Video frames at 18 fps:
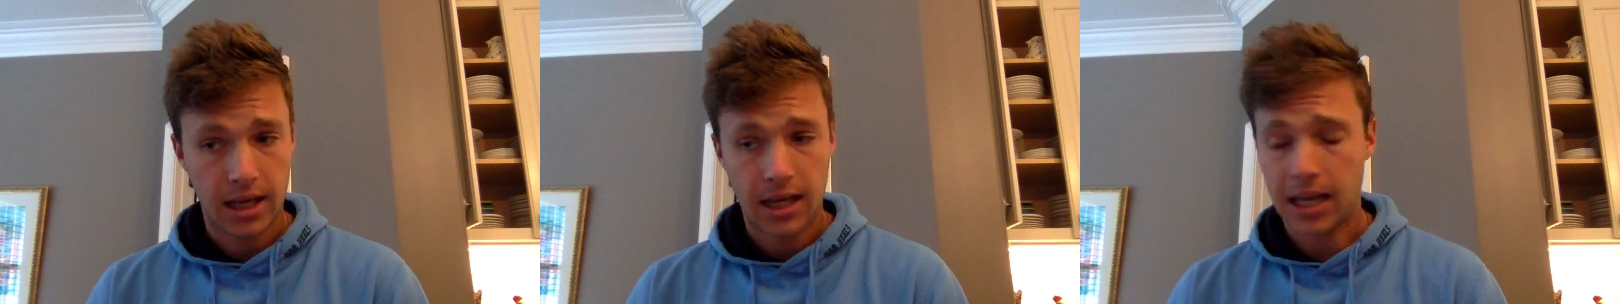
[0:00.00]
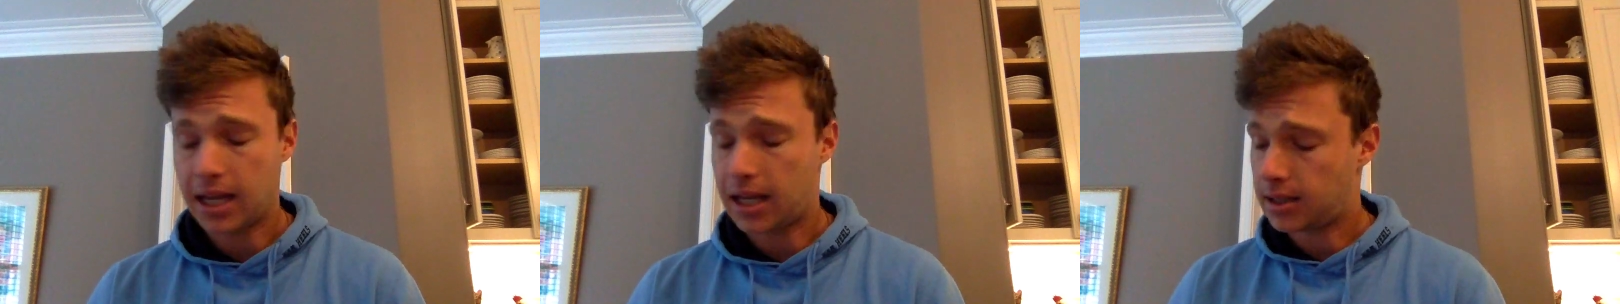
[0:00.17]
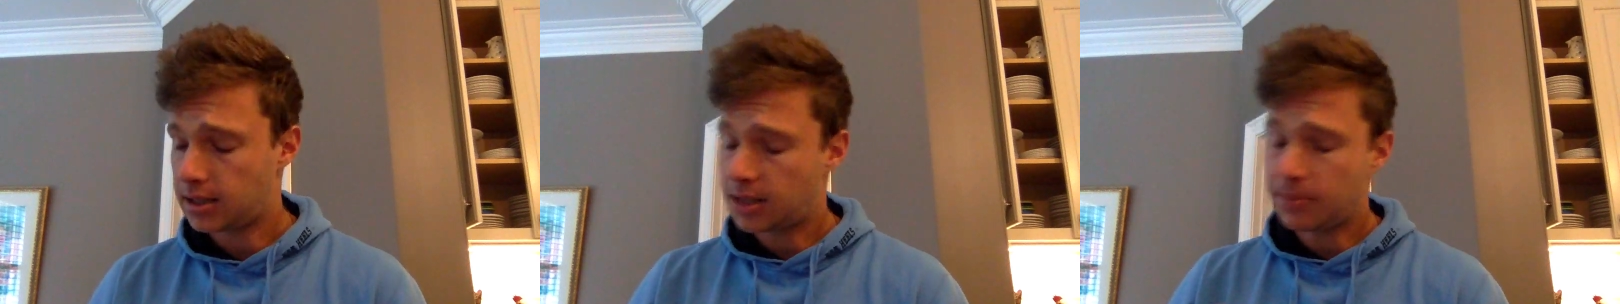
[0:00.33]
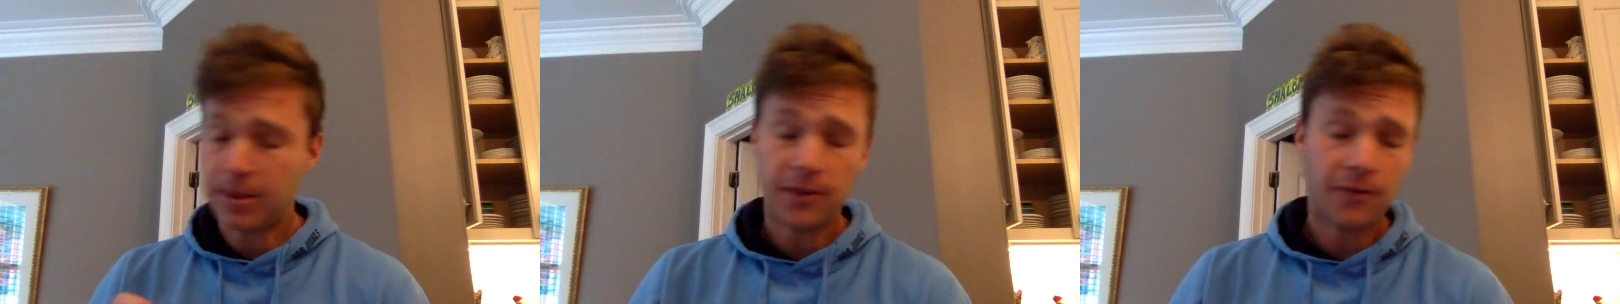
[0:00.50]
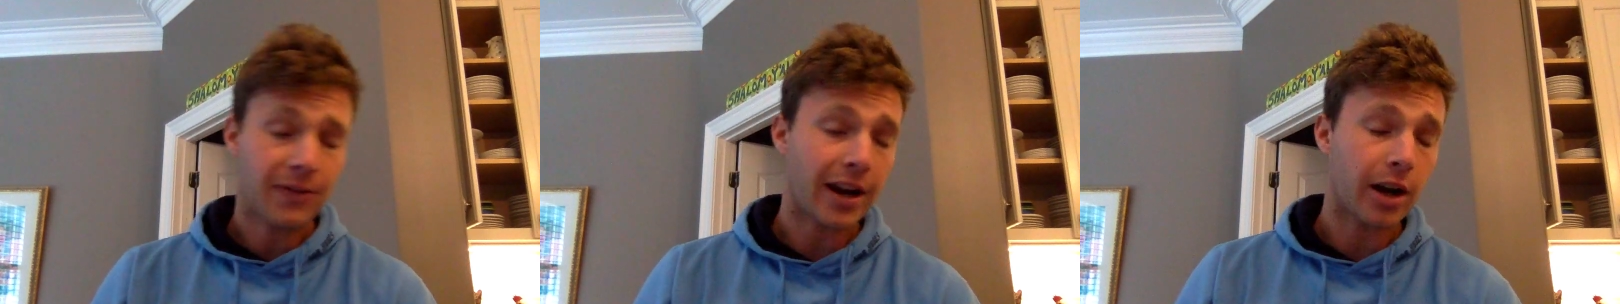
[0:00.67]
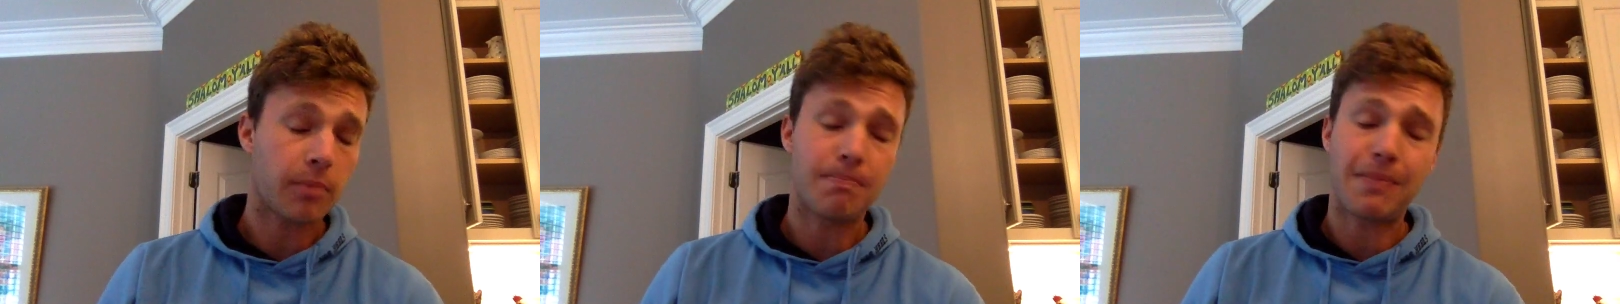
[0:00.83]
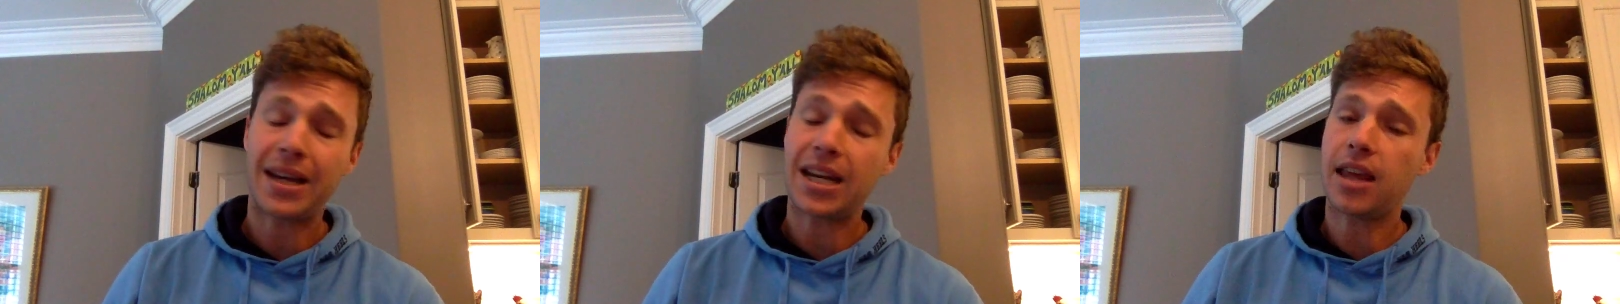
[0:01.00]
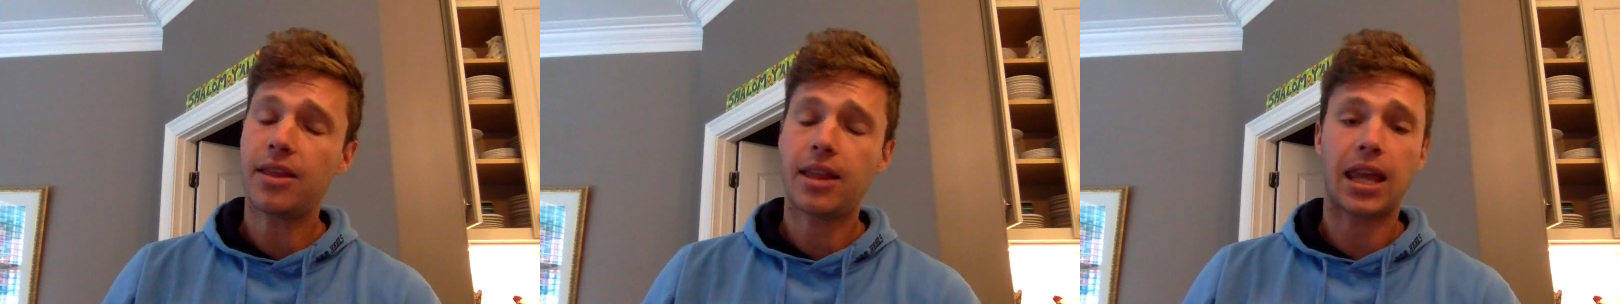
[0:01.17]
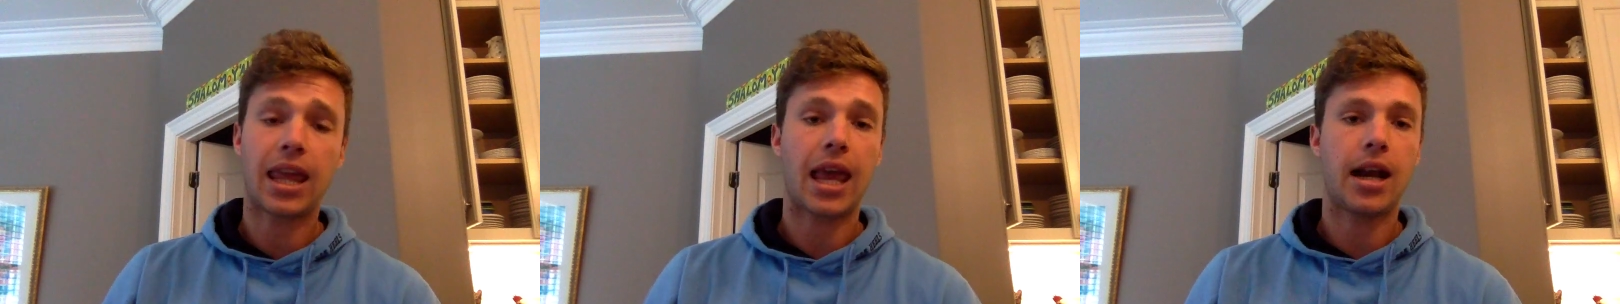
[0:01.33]
And to be fair, many
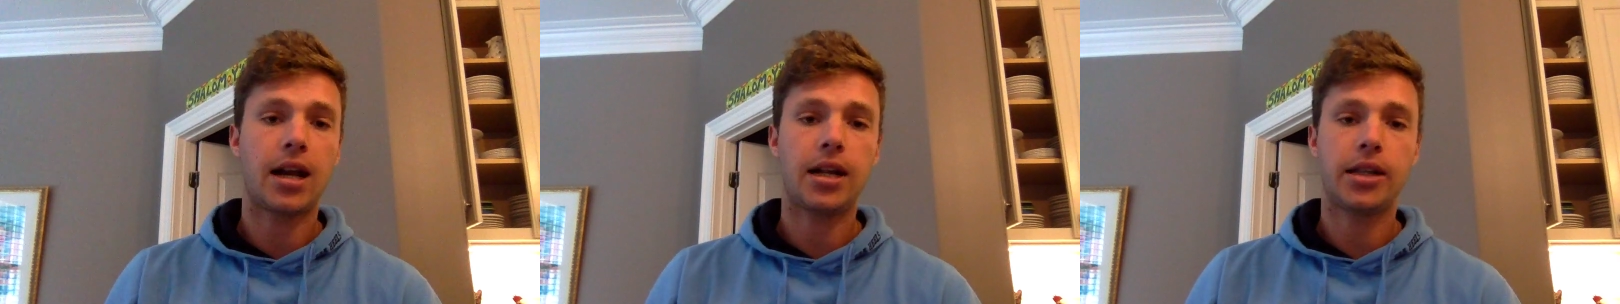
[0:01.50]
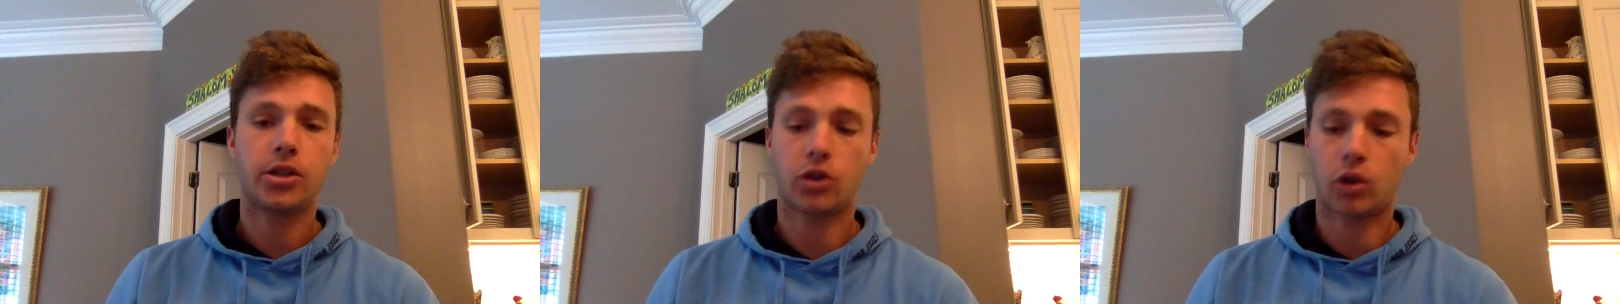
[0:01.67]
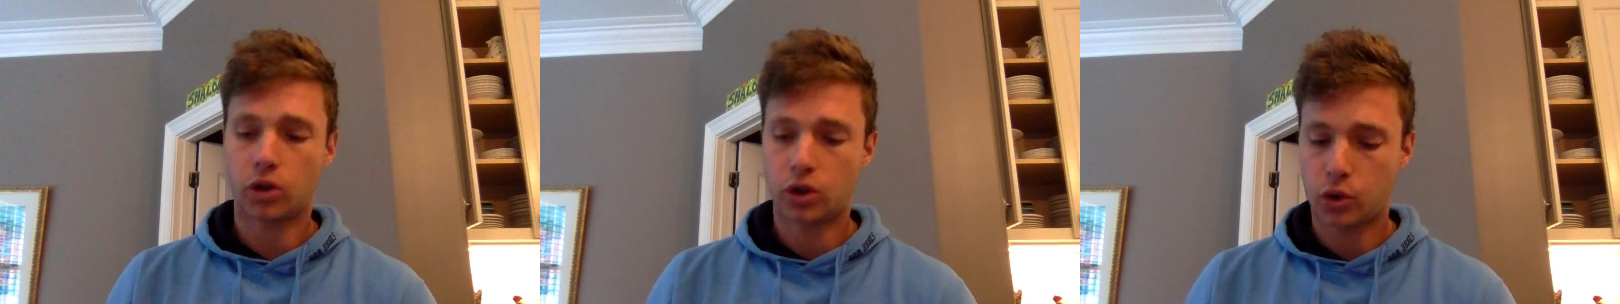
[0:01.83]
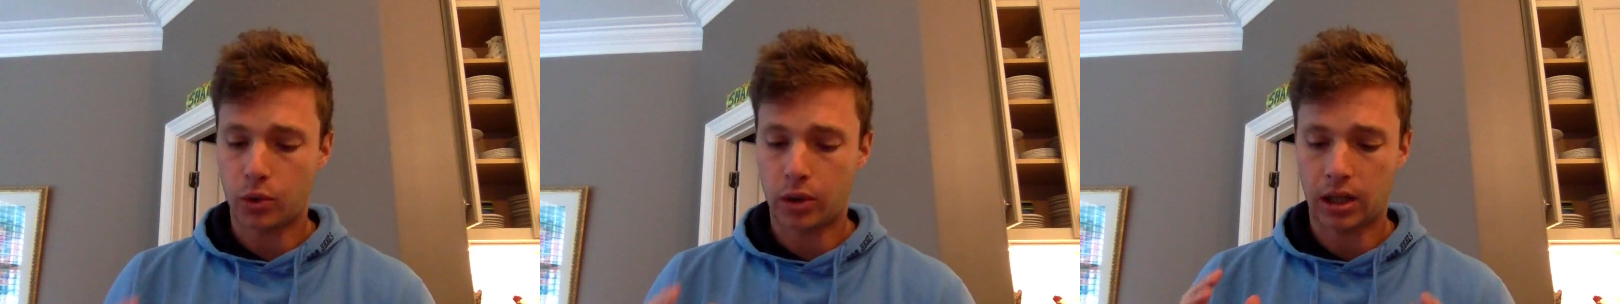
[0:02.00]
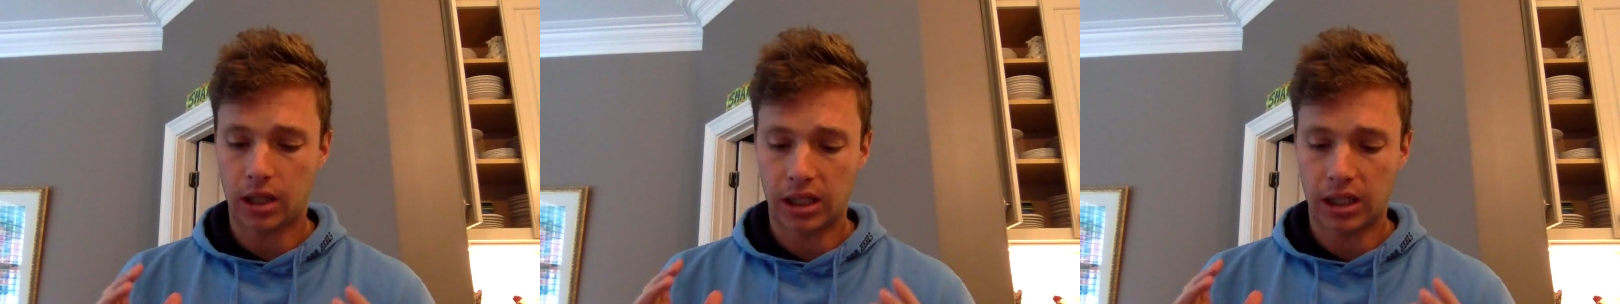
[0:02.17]
of the candidates are doing